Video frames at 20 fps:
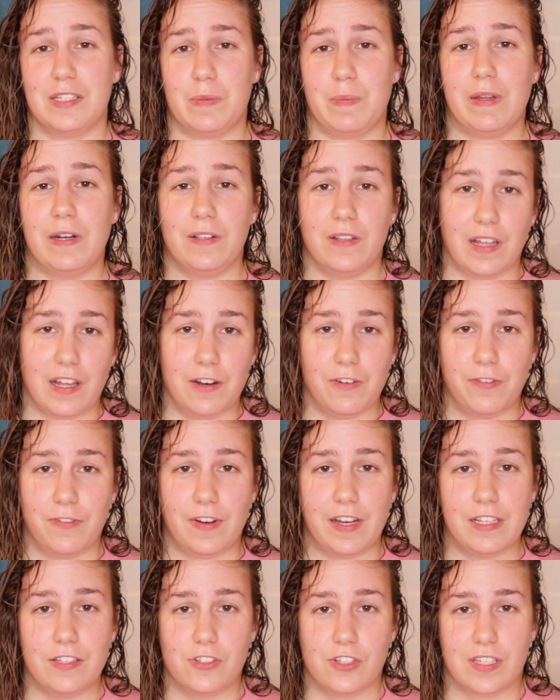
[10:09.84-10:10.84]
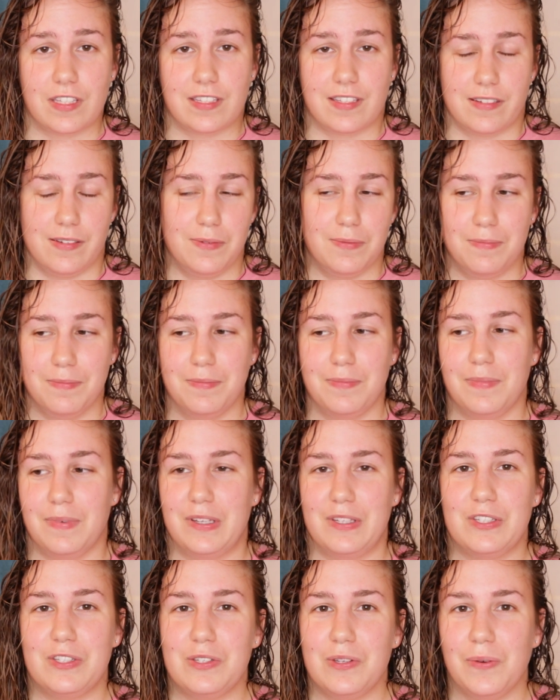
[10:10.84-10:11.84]
it's been a lot of fun just
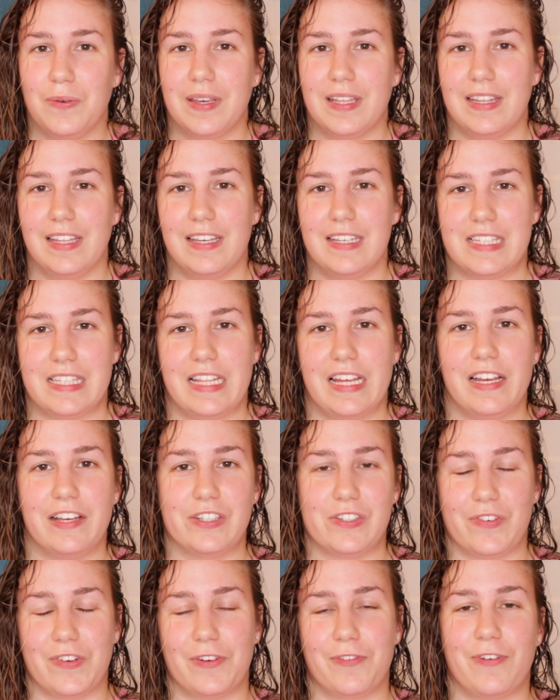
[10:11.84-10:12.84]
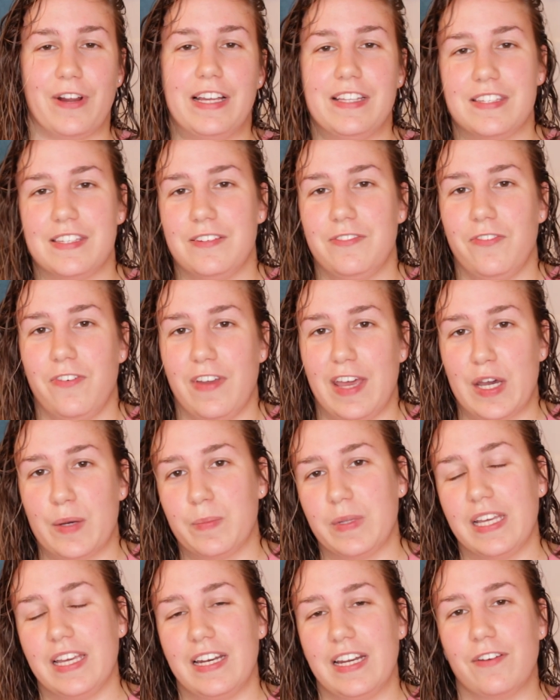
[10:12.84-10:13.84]
doing these things for friends and
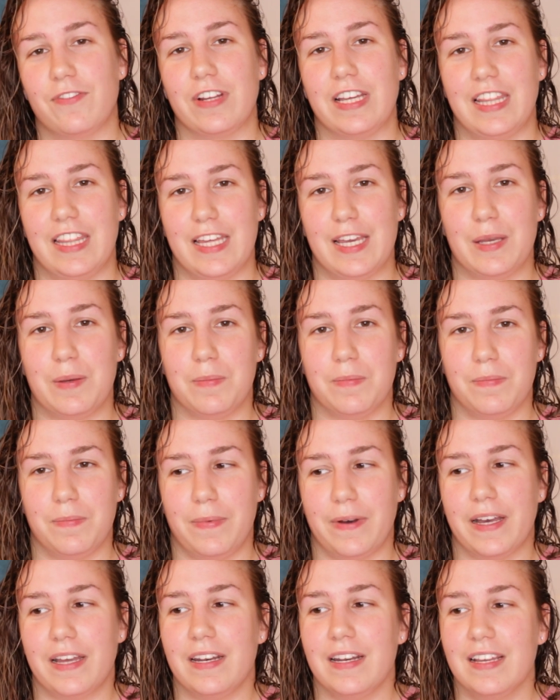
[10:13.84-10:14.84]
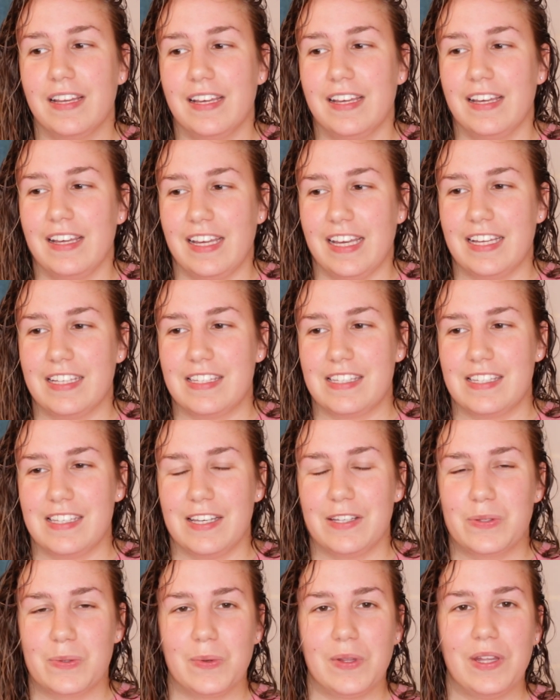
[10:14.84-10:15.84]
family and everything, but
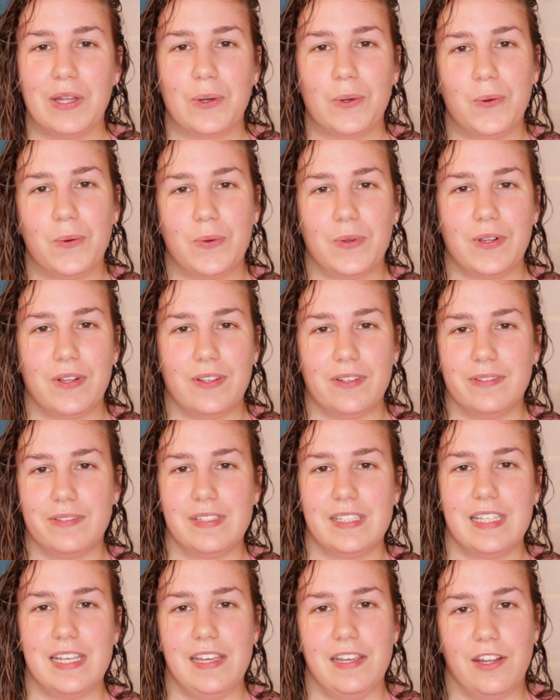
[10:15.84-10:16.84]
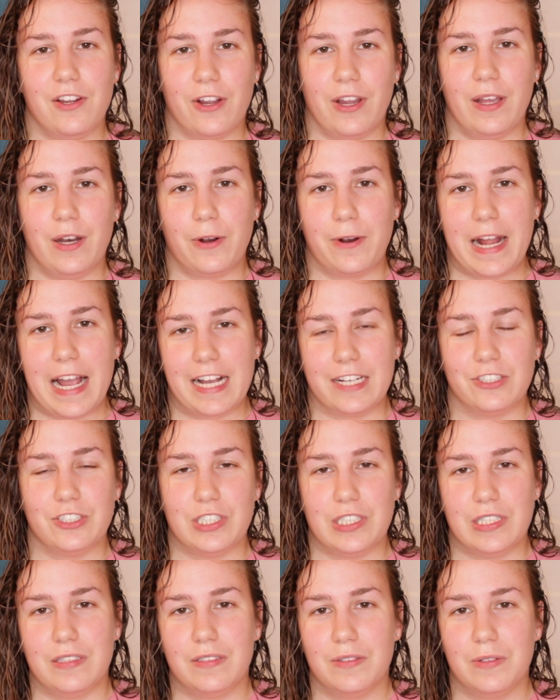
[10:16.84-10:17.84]
it's really cool seeing your
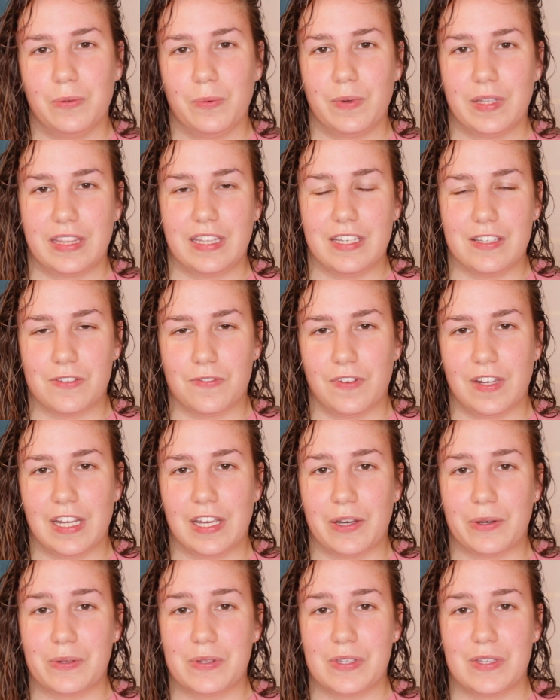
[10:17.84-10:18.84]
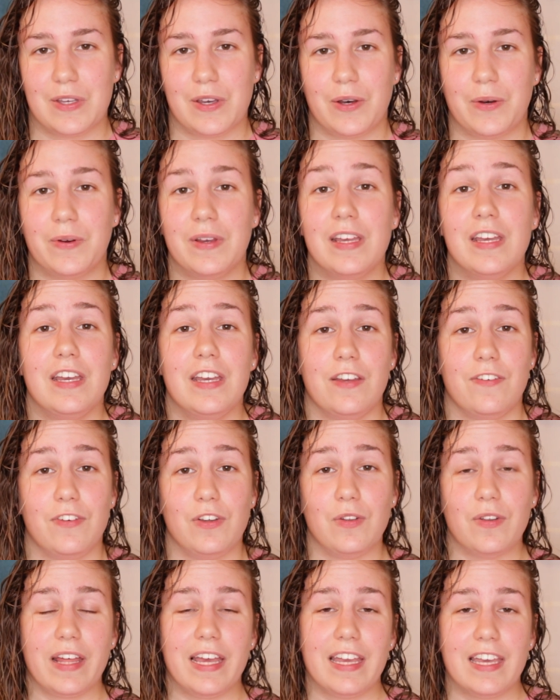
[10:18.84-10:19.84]
interaction with these videos. So if
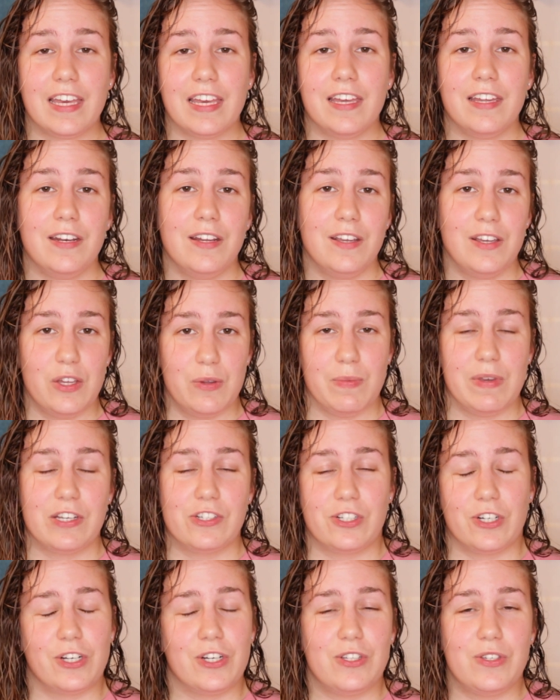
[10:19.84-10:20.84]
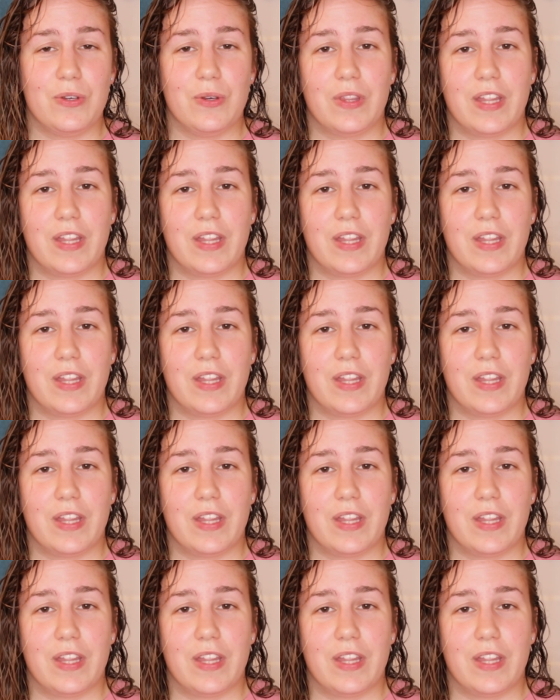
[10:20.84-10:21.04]
you like it, make sure to do